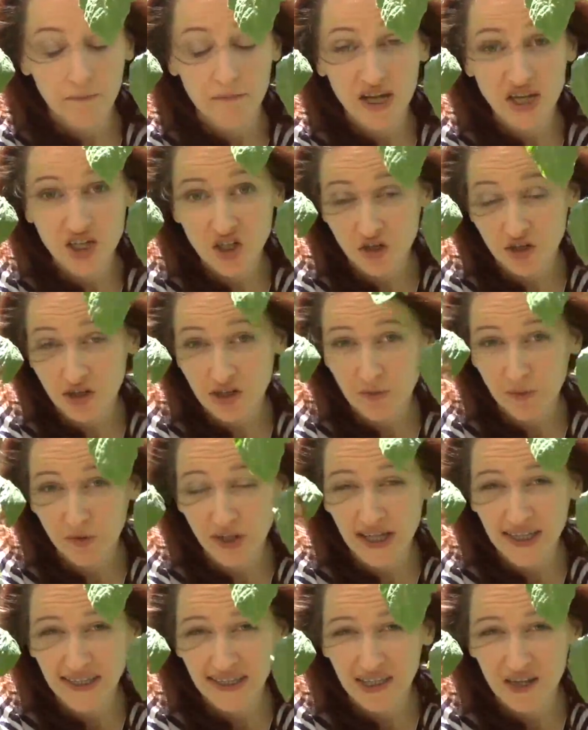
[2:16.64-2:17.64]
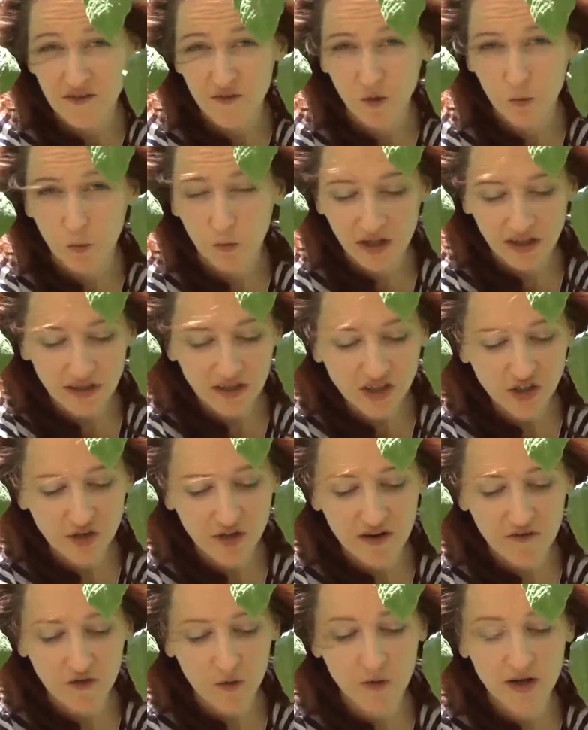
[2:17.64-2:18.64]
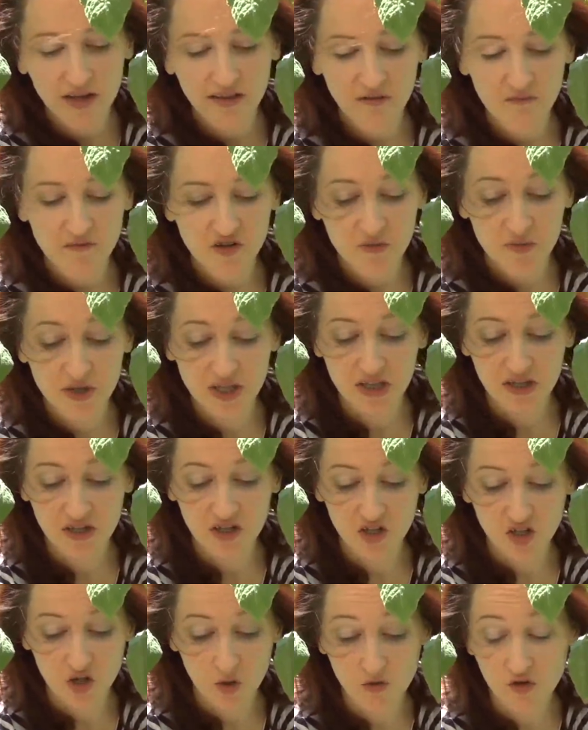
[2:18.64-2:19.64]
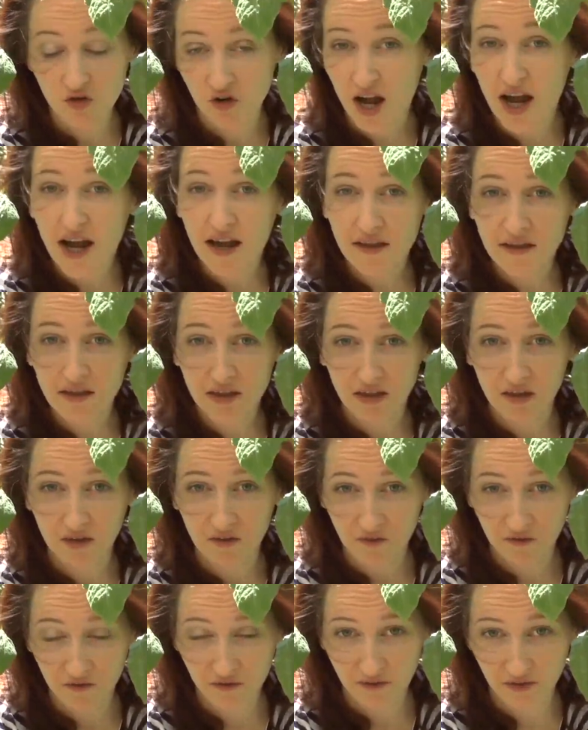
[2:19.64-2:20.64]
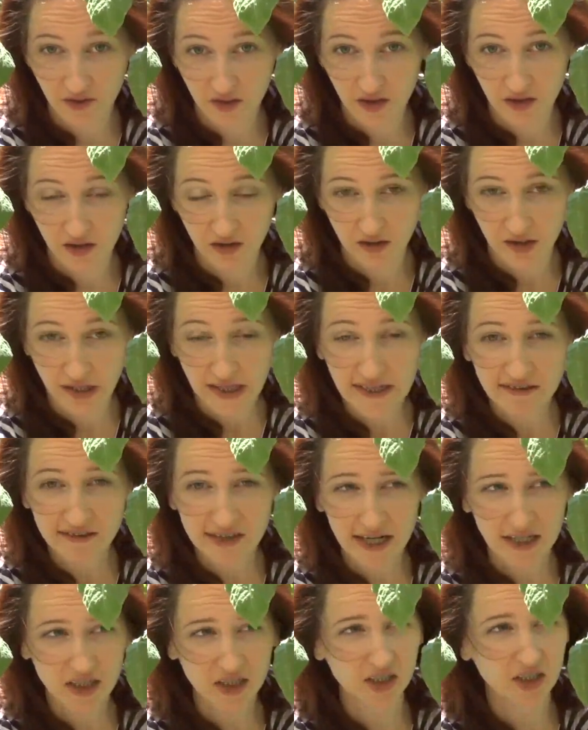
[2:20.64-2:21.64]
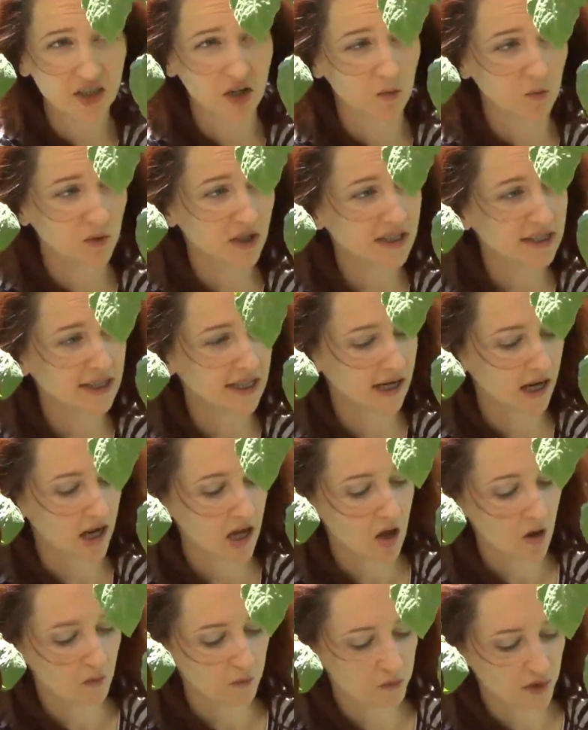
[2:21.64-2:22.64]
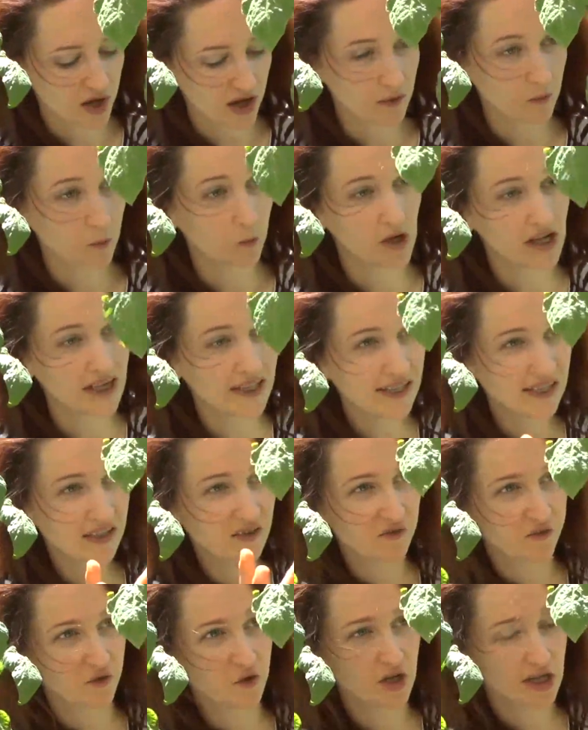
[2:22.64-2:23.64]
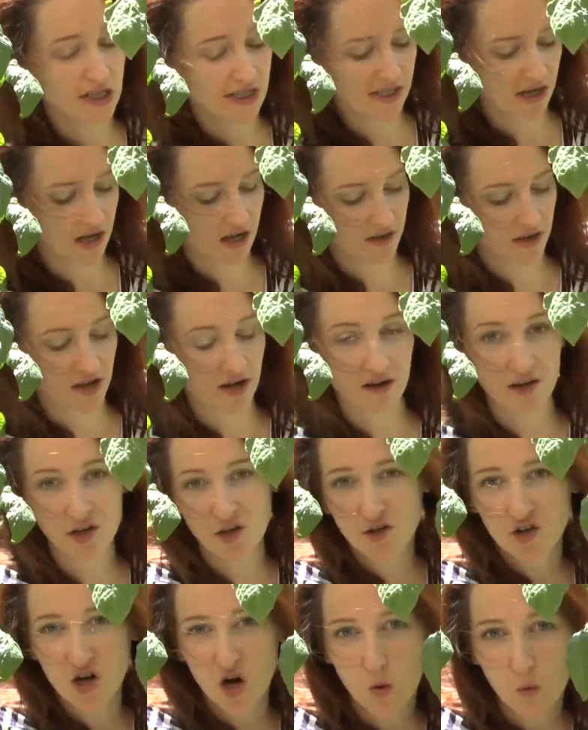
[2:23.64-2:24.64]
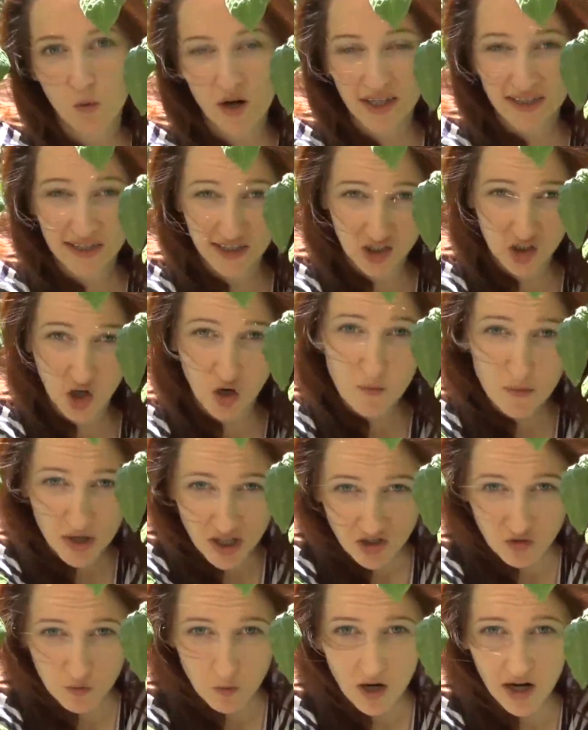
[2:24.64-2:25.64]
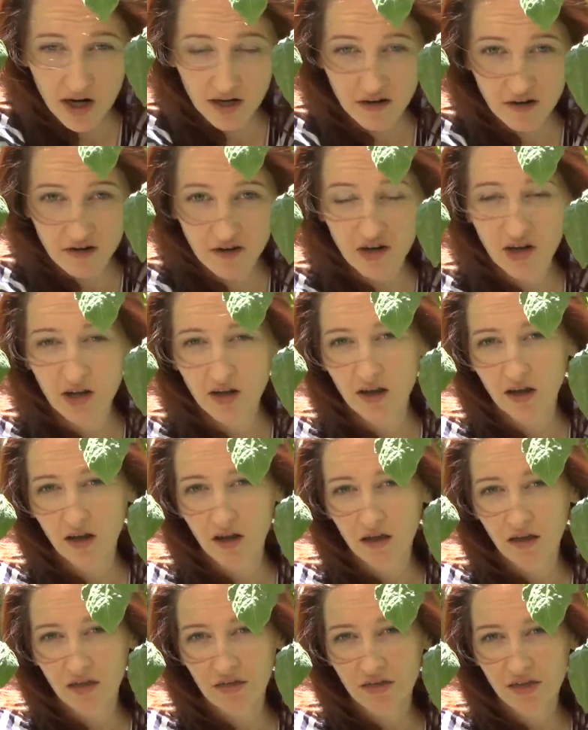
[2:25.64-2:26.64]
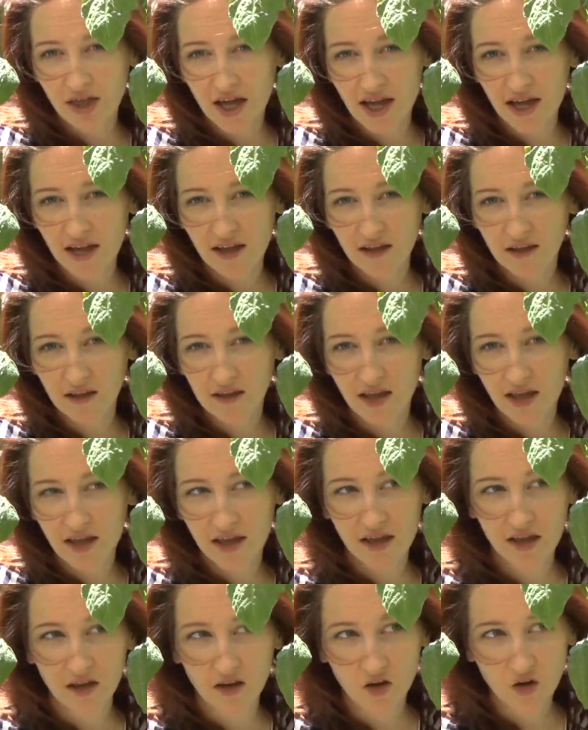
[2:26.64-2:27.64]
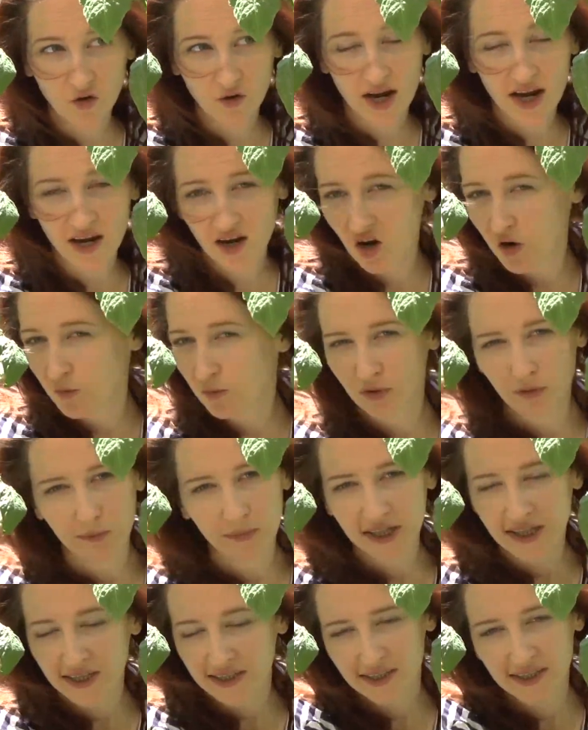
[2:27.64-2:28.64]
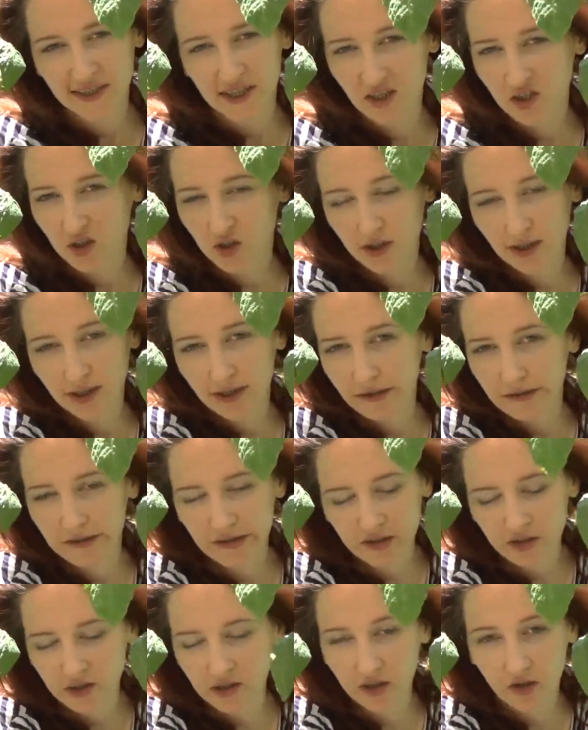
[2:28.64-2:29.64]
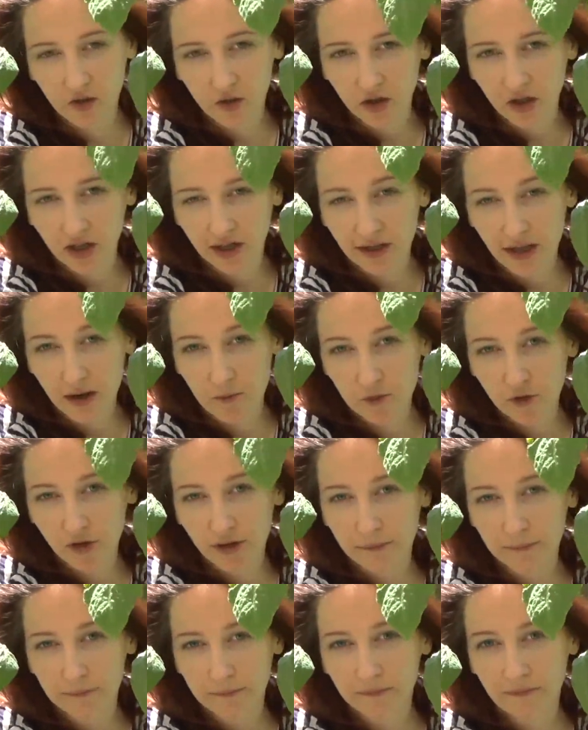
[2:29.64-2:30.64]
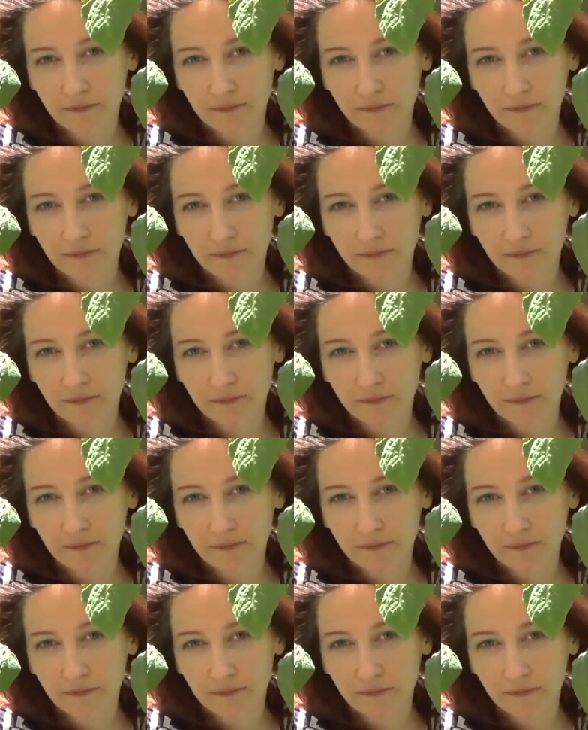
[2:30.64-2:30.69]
Make sure that the plants never wilt. You never want them to be so dry that the leaves actually start wilting. But once the fruit is on there, you don't want so much water that they crack open, because essentially they're no good at that point.